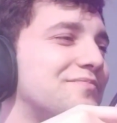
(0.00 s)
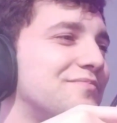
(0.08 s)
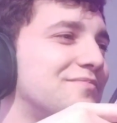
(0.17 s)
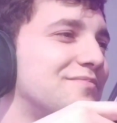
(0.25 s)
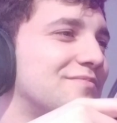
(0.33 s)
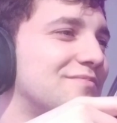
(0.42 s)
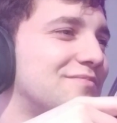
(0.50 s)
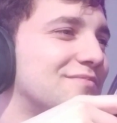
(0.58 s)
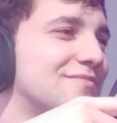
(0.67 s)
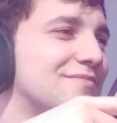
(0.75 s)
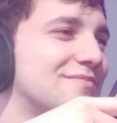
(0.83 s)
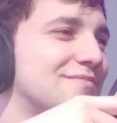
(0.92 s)
Why are you
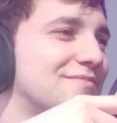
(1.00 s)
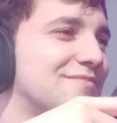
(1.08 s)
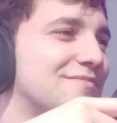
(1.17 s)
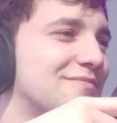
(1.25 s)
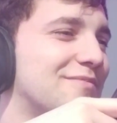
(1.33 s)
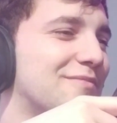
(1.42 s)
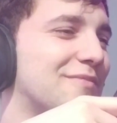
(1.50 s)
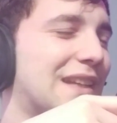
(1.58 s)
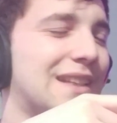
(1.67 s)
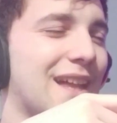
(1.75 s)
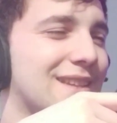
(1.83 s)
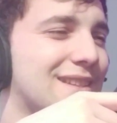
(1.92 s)
running?
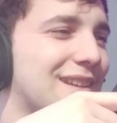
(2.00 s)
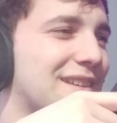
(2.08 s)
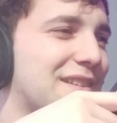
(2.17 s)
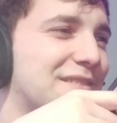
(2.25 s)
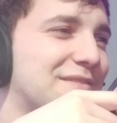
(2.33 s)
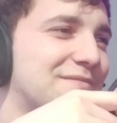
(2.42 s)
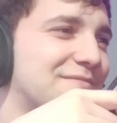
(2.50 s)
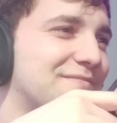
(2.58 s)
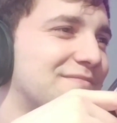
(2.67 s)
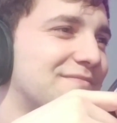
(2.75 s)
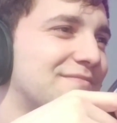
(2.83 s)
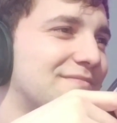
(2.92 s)
Why are you running? Do you
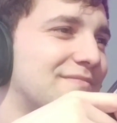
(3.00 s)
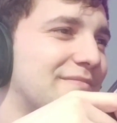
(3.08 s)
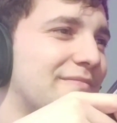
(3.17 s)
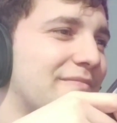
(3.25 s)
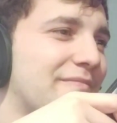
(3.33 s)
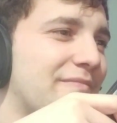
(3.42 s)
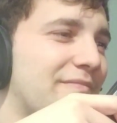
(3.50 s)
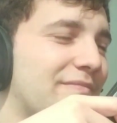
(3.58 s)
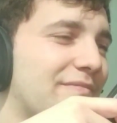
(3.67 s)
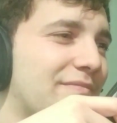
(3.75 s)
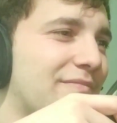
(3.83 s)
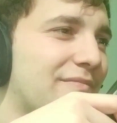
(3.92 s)
want to dance with
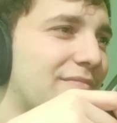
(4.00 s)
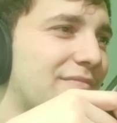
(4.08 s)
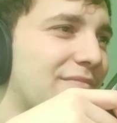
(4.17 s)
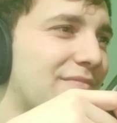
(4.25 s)
me?